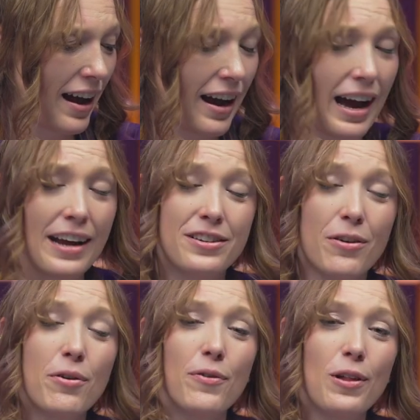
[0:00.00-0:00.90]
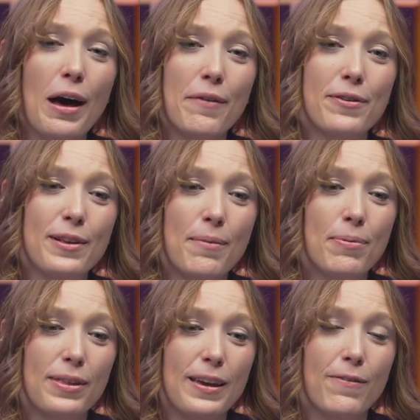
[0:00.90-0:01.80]
I don't have a lot of
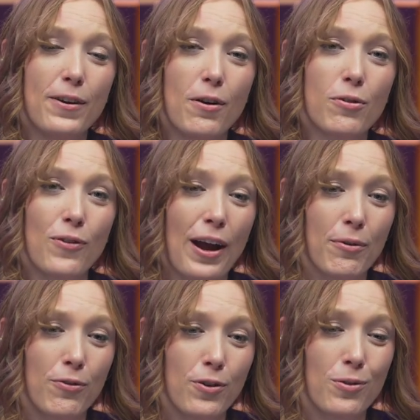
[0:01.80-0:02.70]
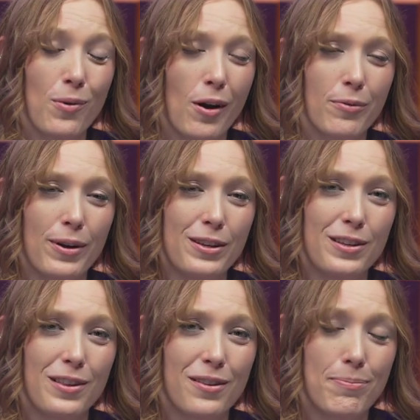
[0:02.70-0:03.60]
sympathy if it goes viral for the wrong
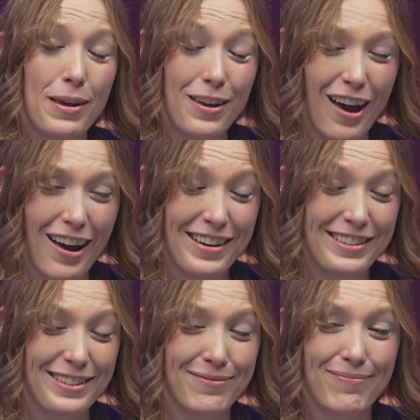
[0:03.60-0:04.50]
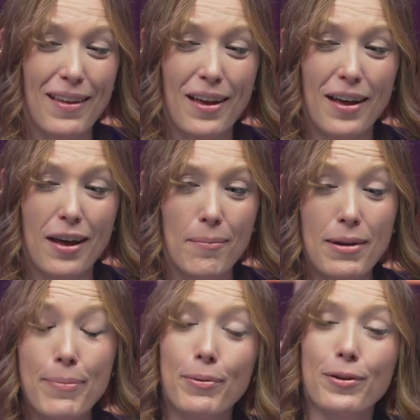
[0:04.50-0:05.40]
reasons because
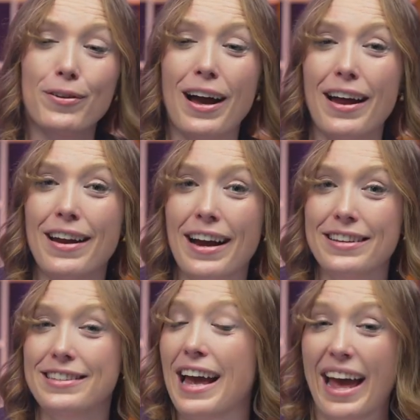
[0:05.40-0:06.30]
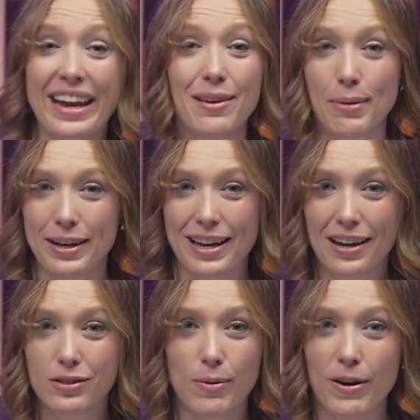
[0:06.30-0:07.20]
people are not nice to anybody
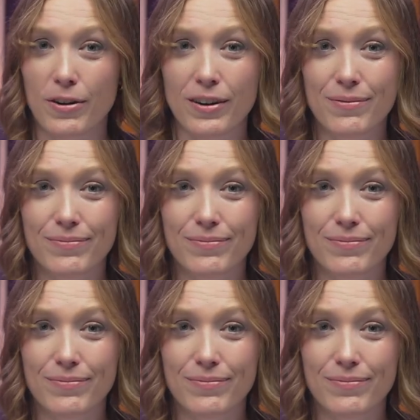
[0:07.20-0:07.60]
on Twitter.